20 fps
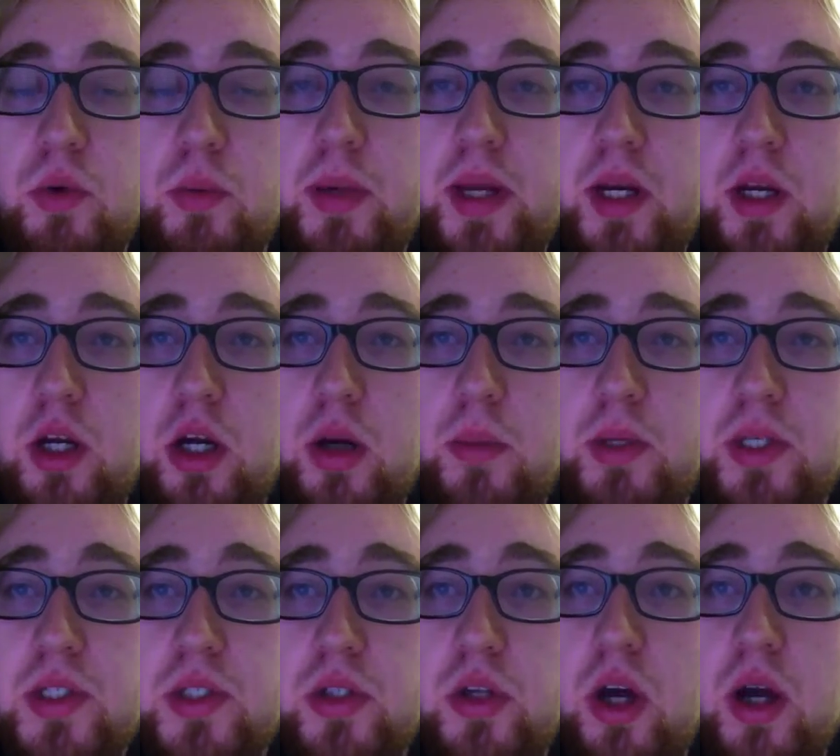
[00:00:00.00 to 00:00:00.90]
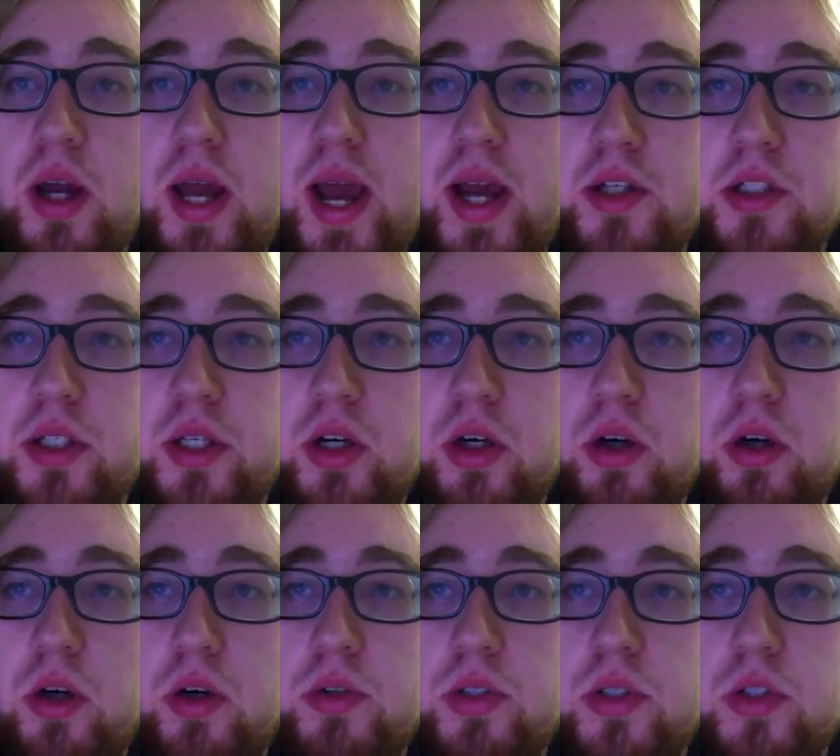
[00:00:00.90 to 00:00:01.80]
romantic comedies, not action
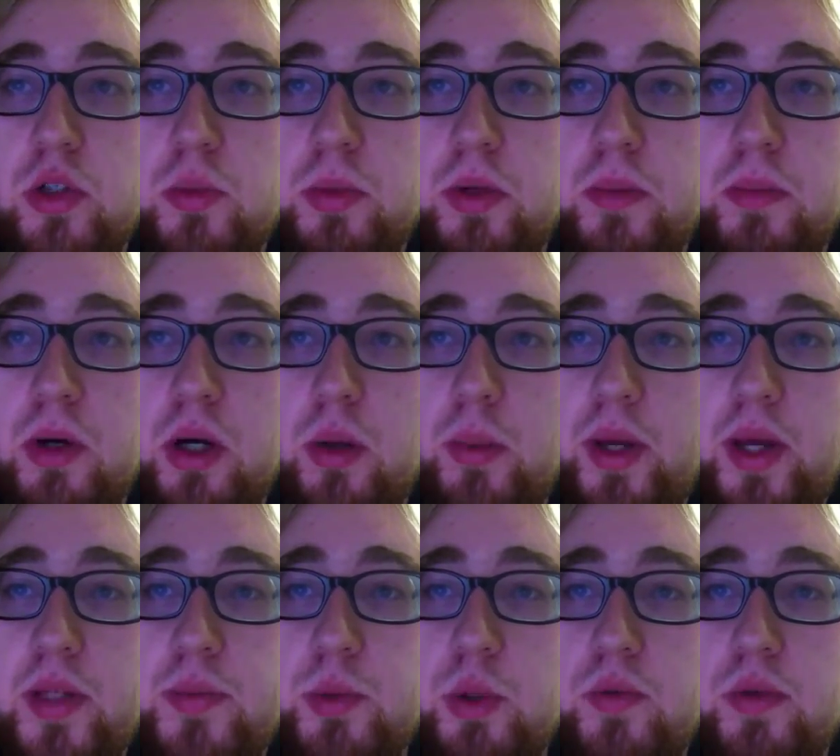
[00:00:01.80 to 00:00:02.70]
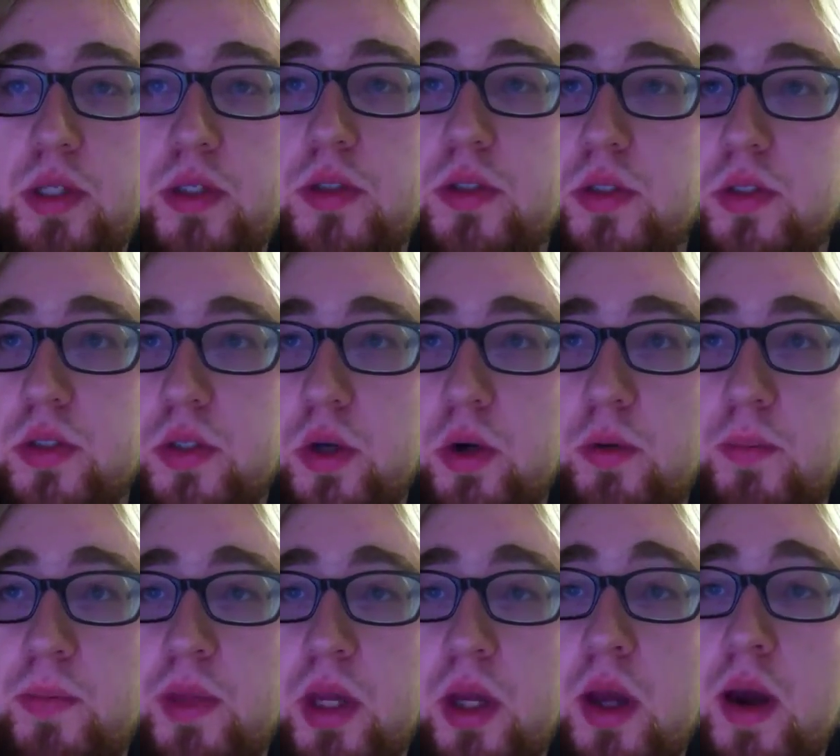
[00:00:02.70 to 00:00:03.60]
hero, super bomb-ass movies.
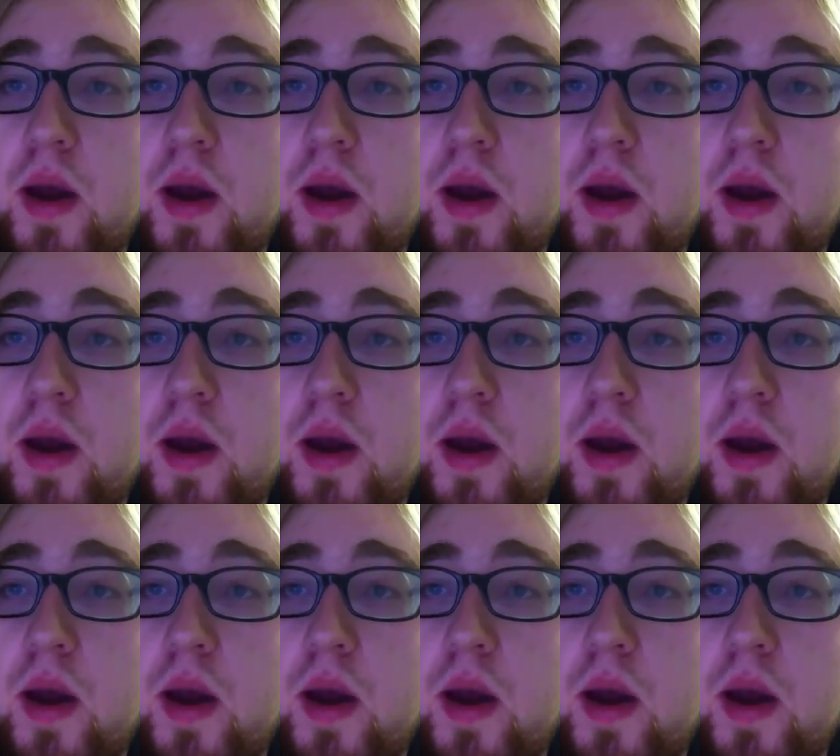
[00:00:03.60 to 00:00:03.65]
So,